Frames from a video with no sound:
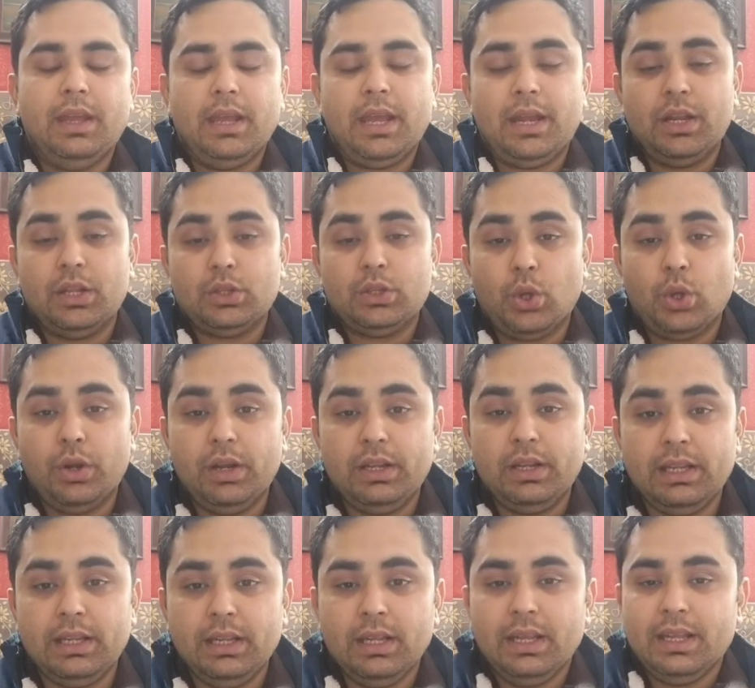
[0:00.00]
An
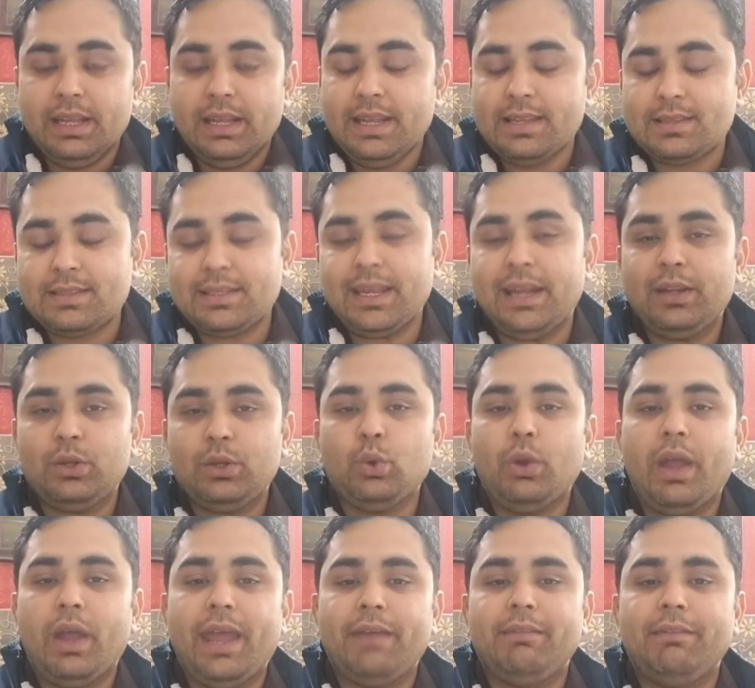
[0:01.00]
authority is said to
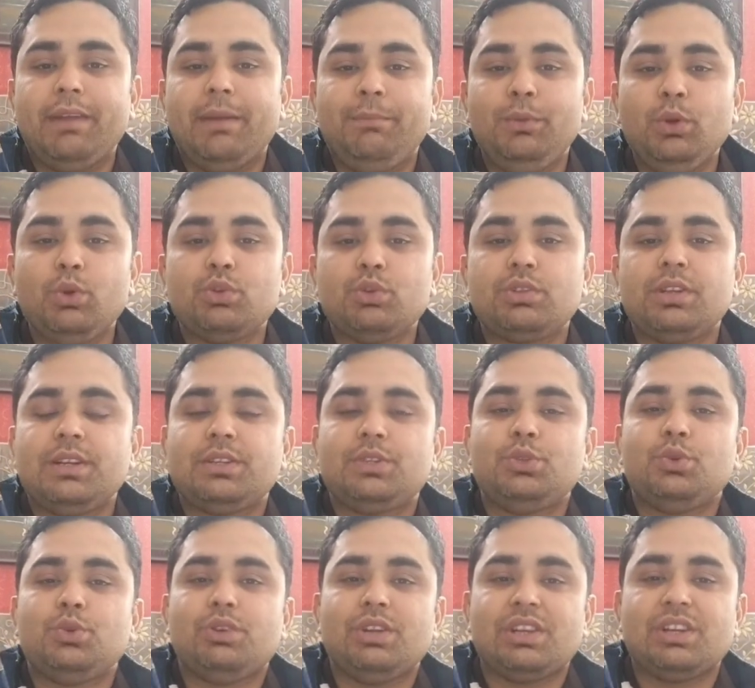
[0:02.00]
have abused its
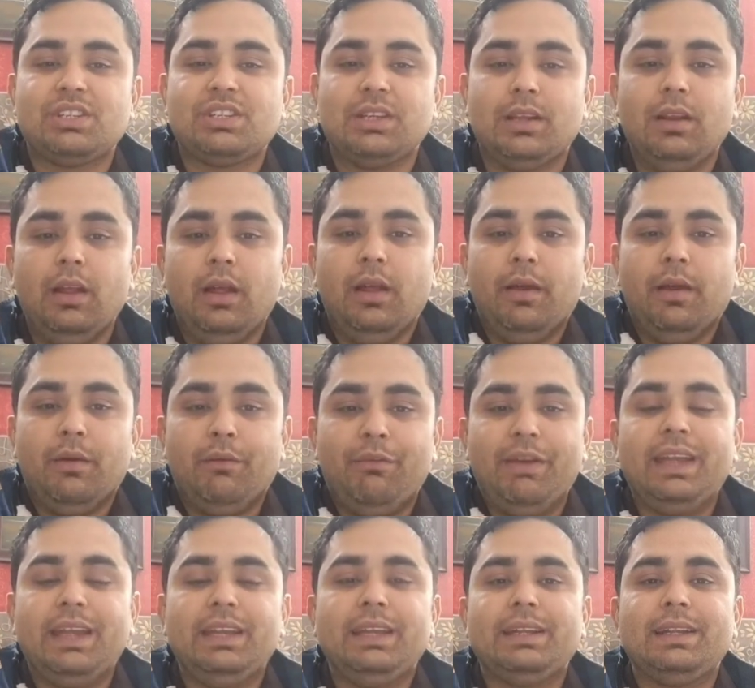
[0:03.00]
jurisdiction
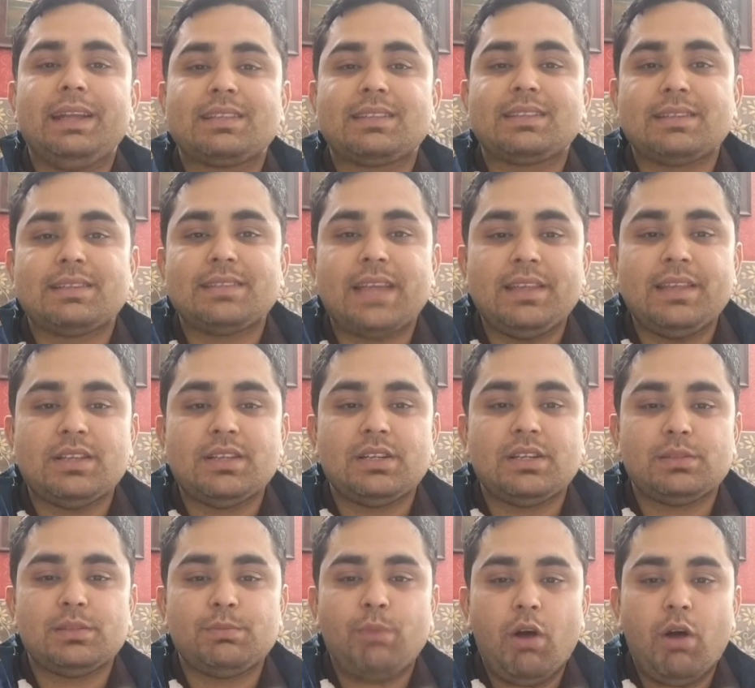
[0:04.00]
when it exercises
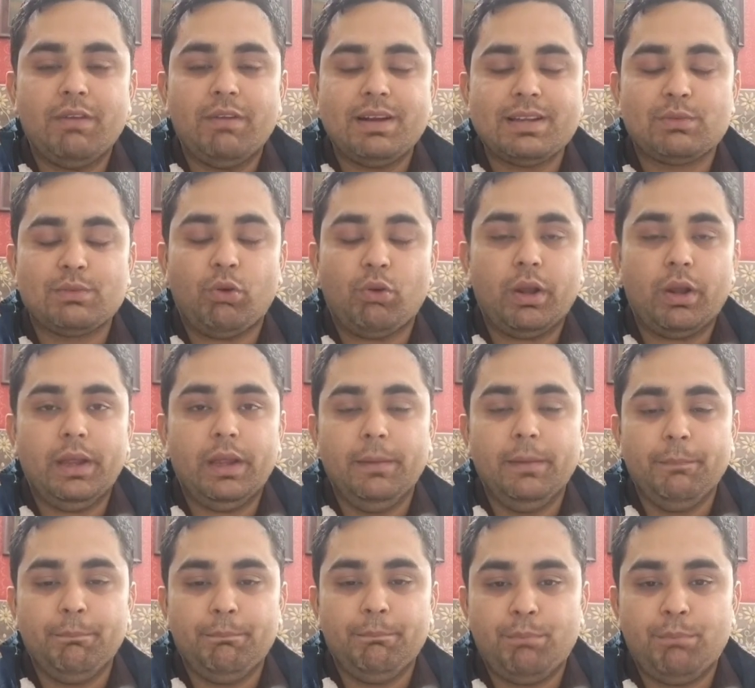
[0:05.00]
its powers for
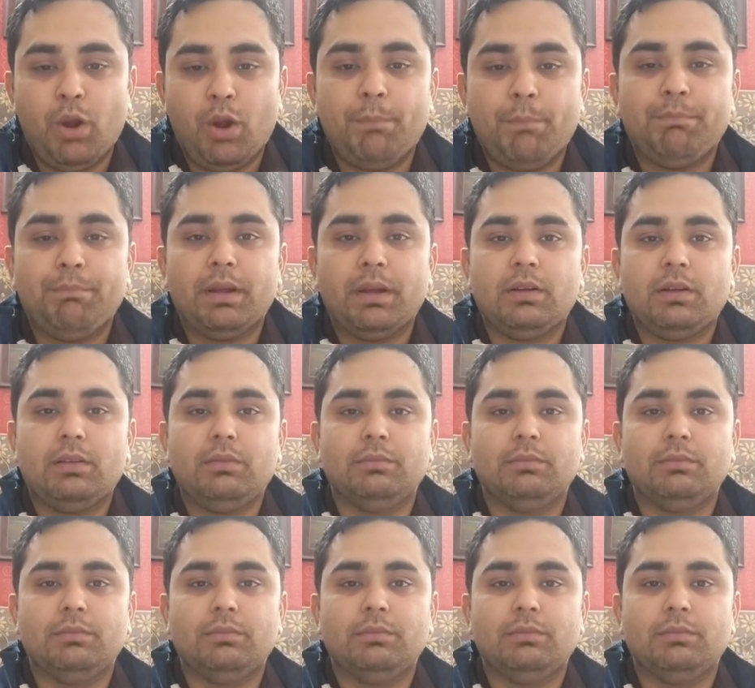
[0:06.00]
improper